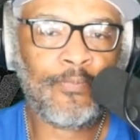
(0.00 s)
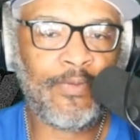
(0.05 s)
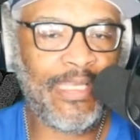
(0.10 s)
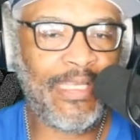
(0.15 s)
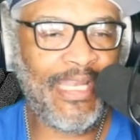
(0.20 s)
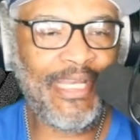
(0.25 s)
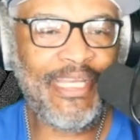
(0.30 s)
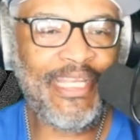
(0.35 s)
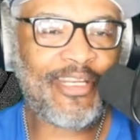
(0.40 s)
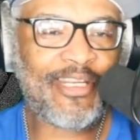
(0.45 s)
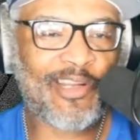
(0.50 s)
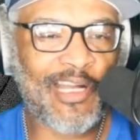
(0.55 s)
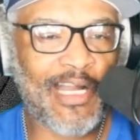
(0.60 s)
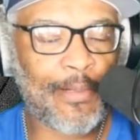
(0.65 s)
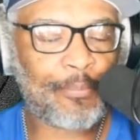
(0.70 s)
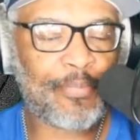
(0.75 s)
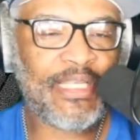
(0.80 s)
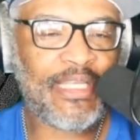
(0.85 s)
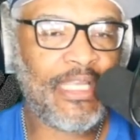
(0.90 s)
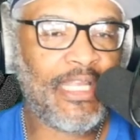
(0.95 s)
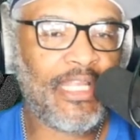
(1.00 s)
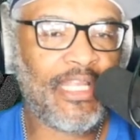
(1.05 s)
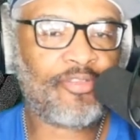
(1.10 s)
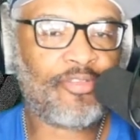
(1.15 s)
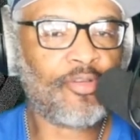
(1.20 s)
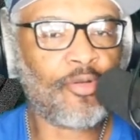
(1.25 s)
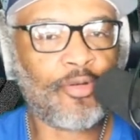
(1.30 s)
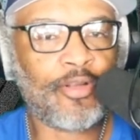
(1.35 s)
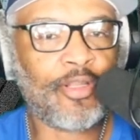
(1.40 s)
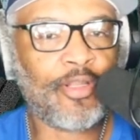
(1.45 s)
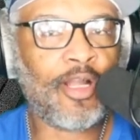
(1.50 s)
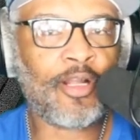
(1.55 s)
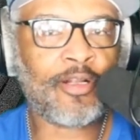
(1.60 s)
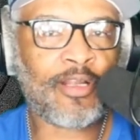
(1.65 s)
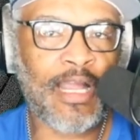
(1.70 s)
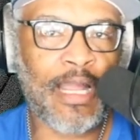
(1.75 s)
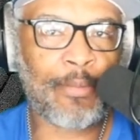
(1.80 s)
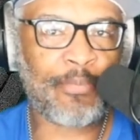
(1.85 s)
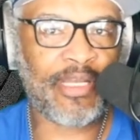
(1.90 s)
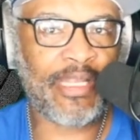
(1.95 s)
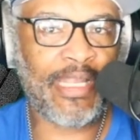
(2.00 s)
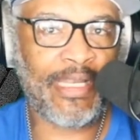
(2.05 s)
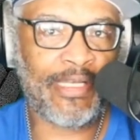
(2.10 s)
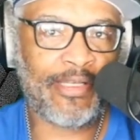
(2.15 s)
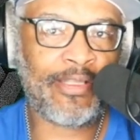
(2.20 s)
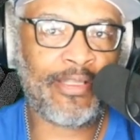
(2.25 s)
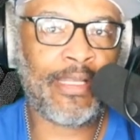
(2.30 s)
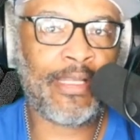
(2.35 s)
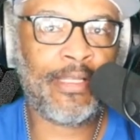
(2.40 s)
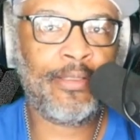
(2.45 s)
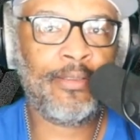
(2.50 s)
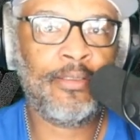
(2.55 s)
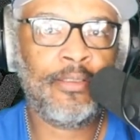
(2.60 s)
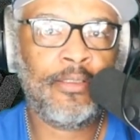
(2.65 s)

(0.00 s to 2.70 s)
any company is going to accommodate that.